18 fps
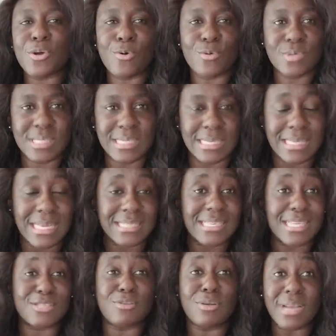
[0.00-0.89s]
Khosi
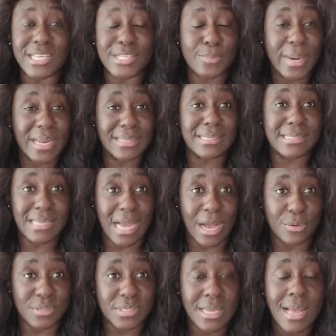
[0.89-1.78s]
that as long as we're in this
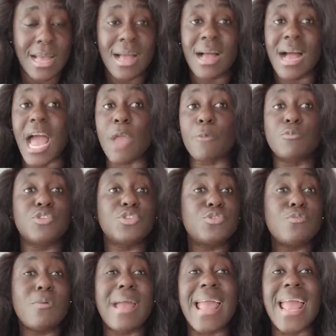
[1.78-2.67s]
house, I will
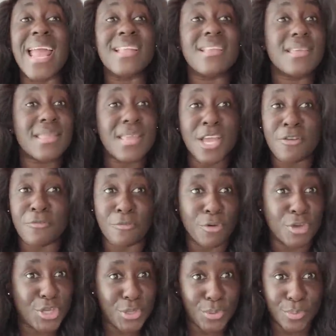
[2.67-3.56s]
do anything
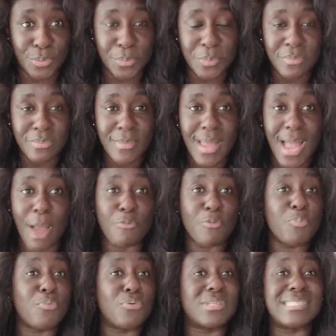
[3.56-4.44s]
for you. I
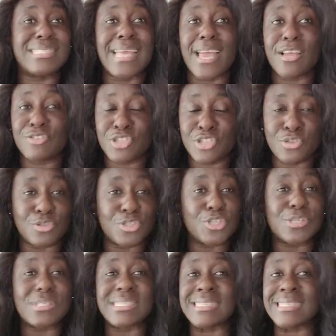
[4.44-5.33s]
will protect you.
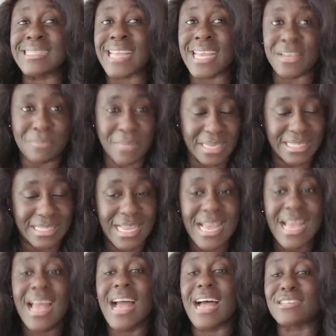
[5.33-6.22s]
Just name it.
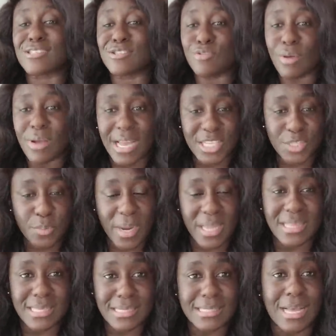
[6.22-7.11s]
As long as we're
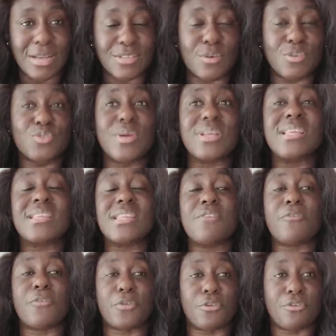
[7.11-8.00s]
in this house, I'll do
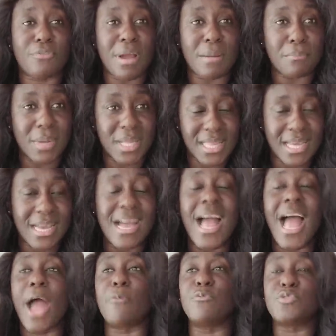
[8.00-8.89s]
anything for your grandmother.
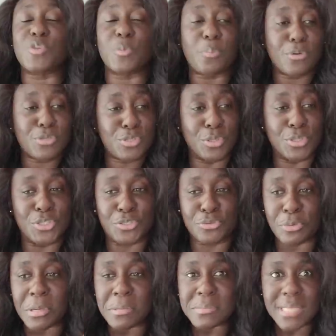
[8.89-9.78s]
I will support your
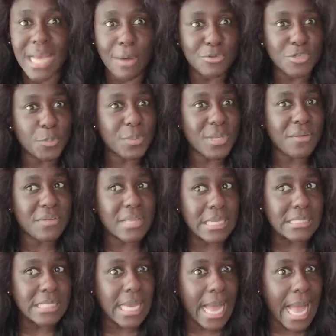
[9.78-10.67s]
dreams. I will support
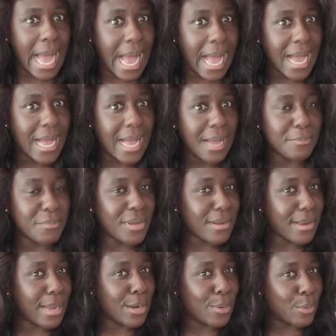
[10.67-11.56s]
everything. I say, ah,
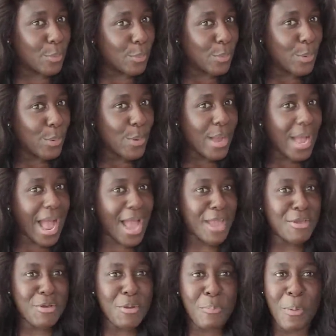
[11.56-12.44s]
miracle.
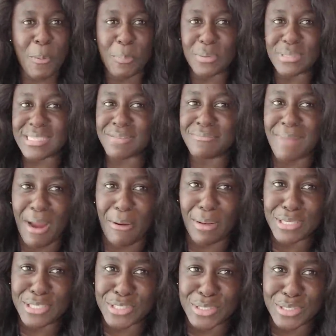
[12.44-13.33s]
Are you proposing
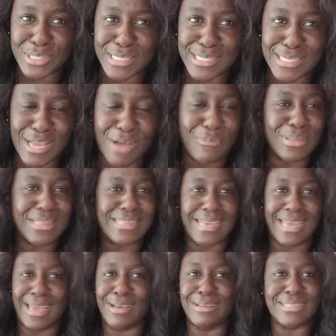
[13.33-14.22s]
marriage to this guy? What
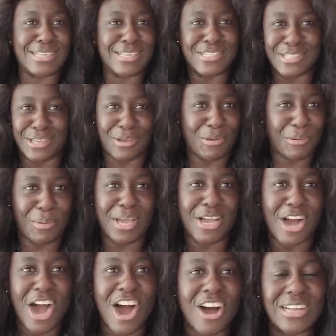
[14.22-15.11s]
the hell is
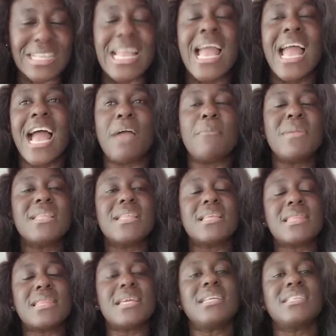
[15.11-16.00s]
going on? I mean,
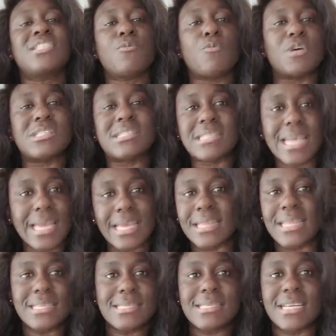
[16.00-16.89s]
the things he was
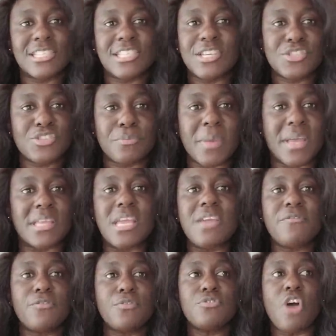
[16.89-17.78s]
saying, ladies and gentlemen,
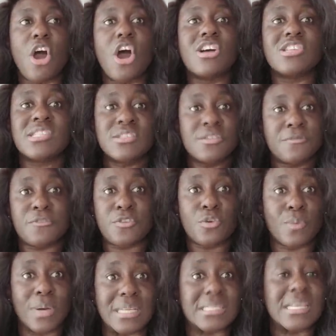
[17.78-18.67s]
even us, the
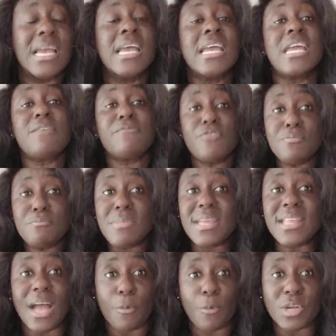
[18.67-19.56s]
viewers, even
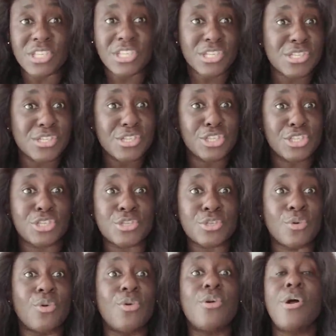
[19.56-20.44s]
me that watches this
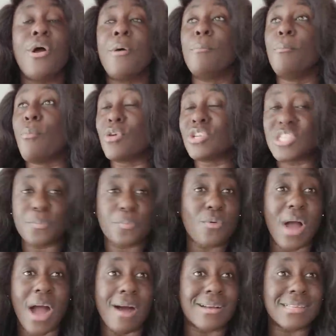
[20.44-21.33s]
show
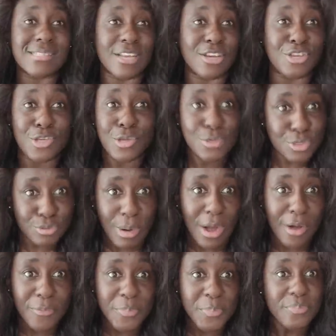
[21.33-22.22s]
multiple hours than
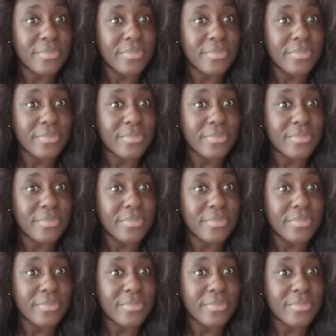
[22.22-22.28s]
usual,